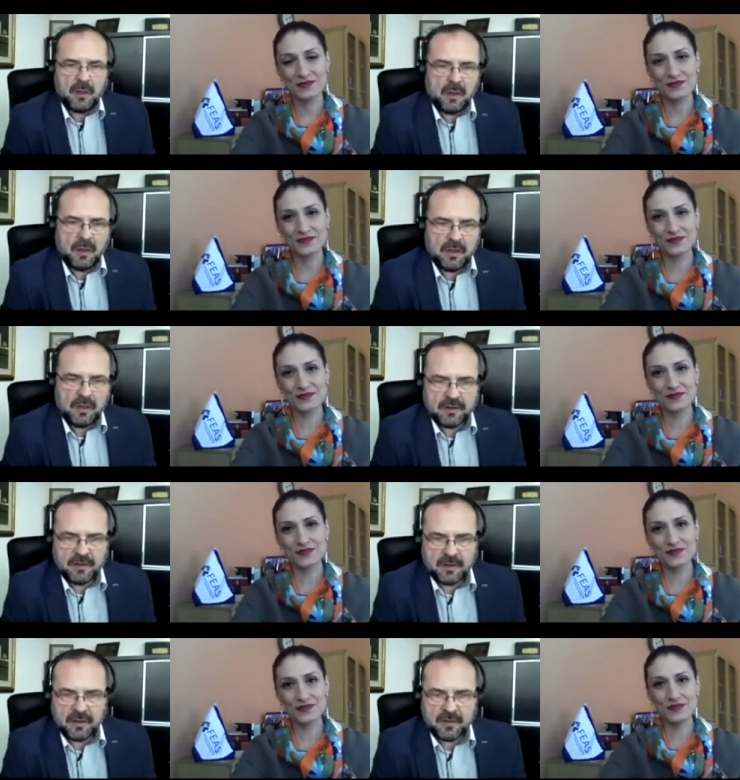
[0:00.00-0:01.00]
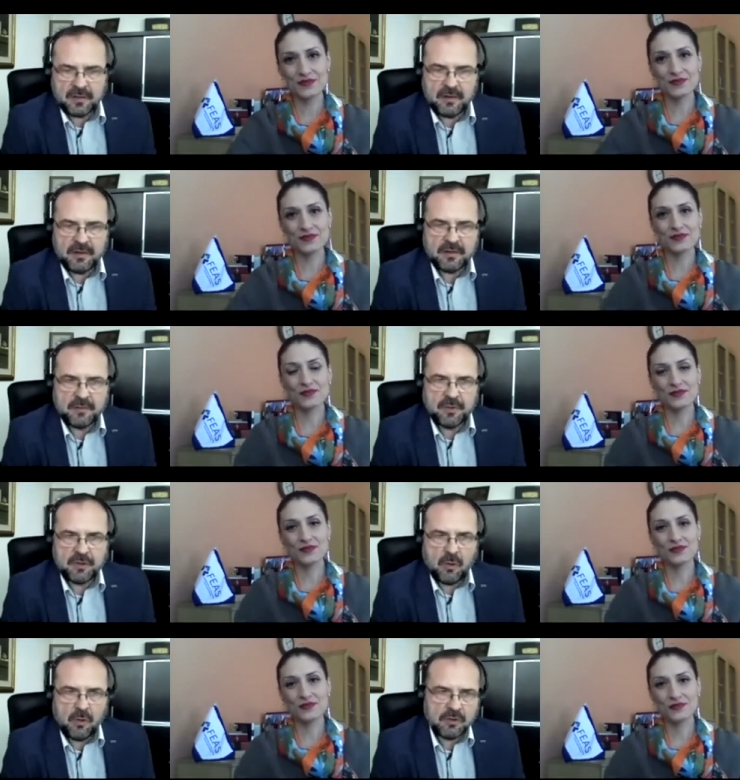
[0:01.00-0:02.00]
Speaker 1: Uh, SEE Link is a little
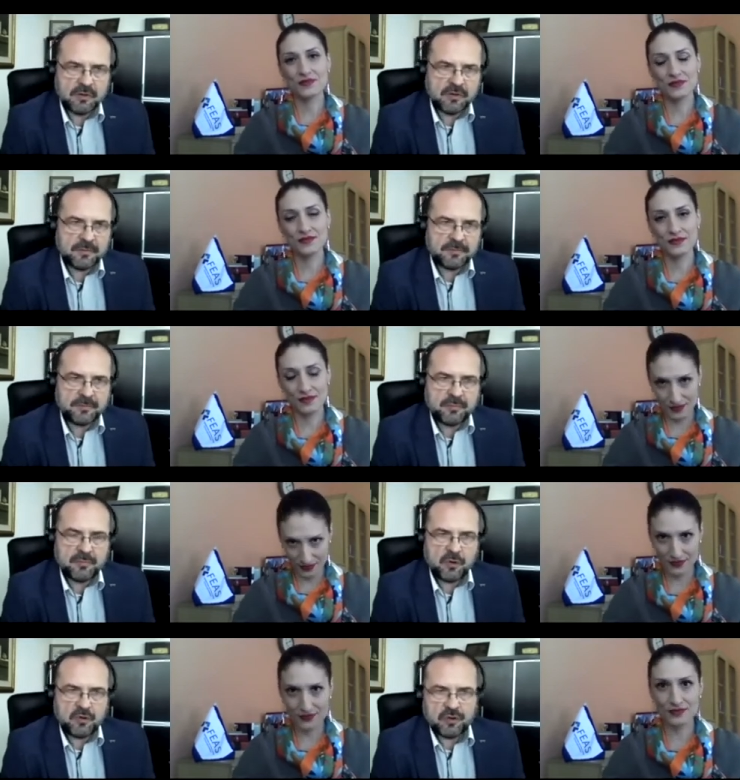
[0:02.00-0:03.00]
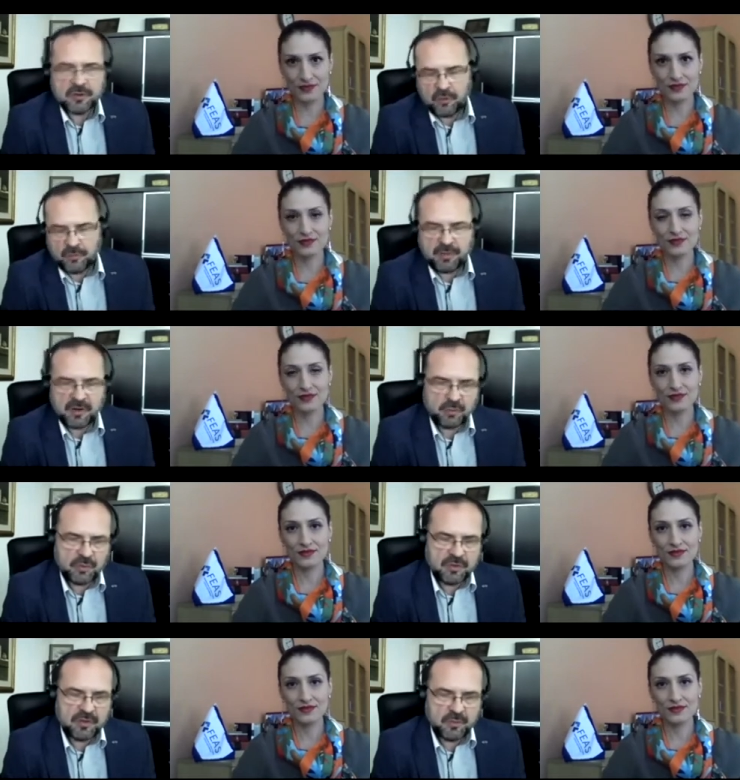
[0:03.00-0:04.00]
bit older project compared
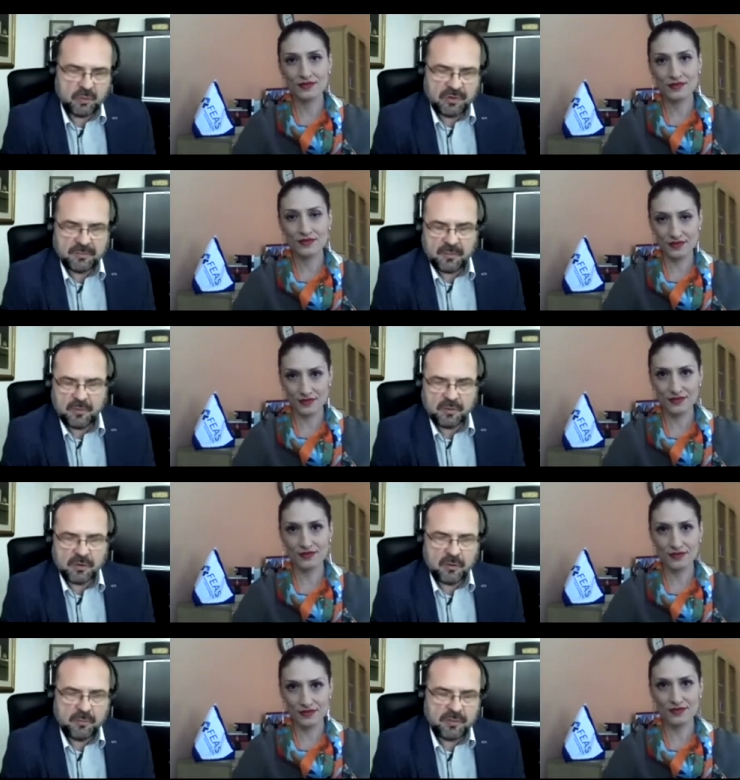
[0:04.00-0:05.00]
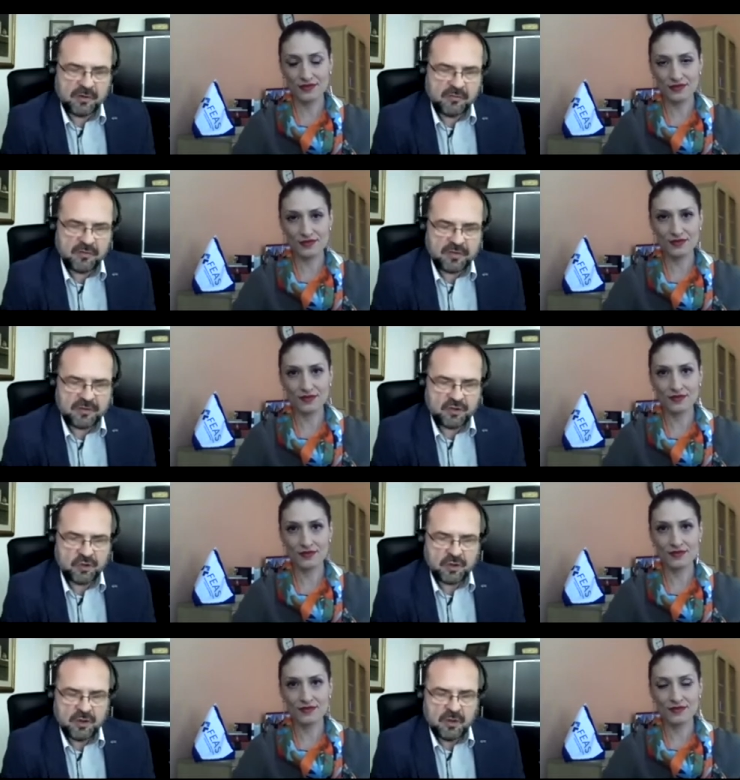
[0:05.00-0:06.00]
with this one about the company
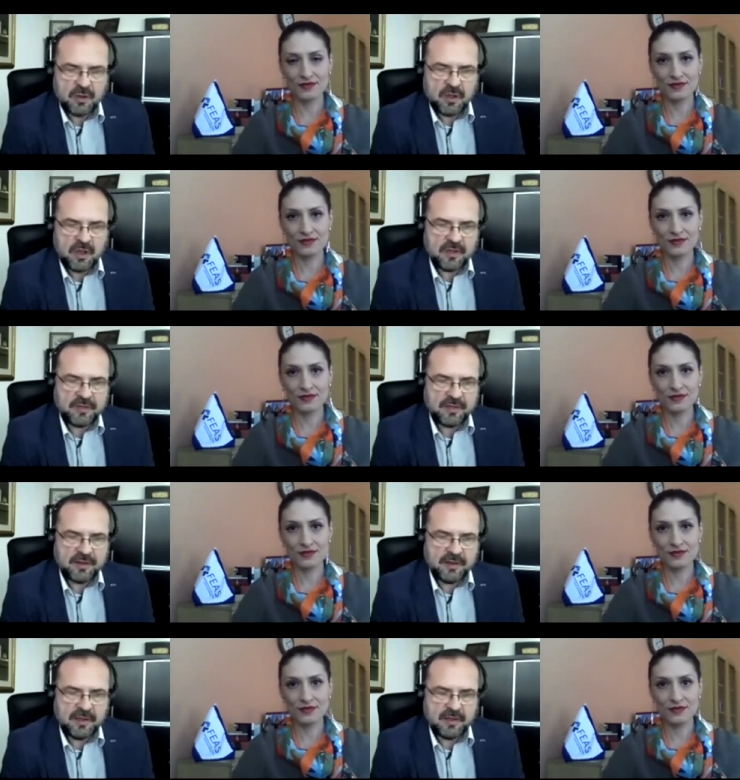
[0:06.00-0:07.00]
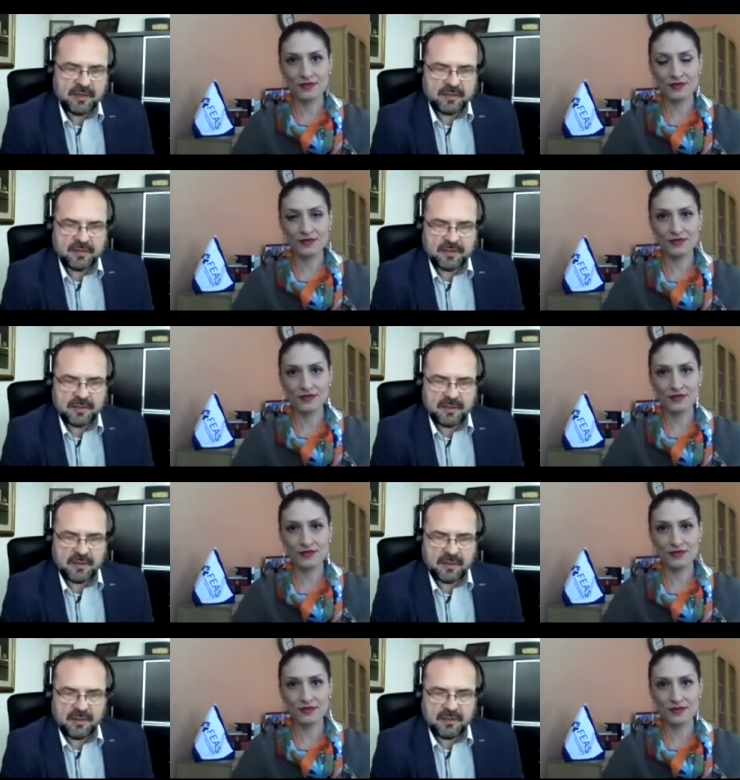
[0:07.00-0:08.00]
research. SEE Link is
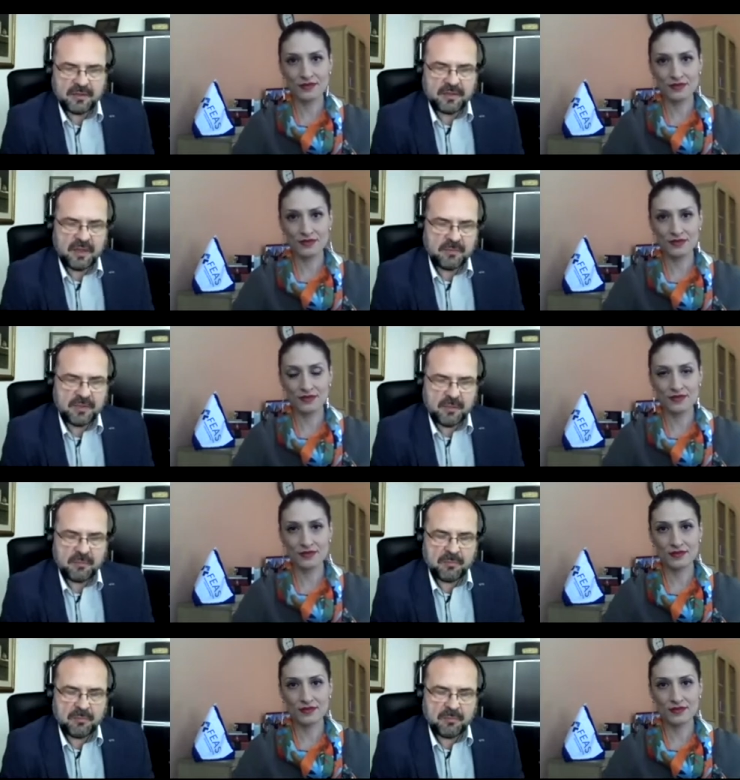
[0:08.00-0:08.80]
uh, in the same time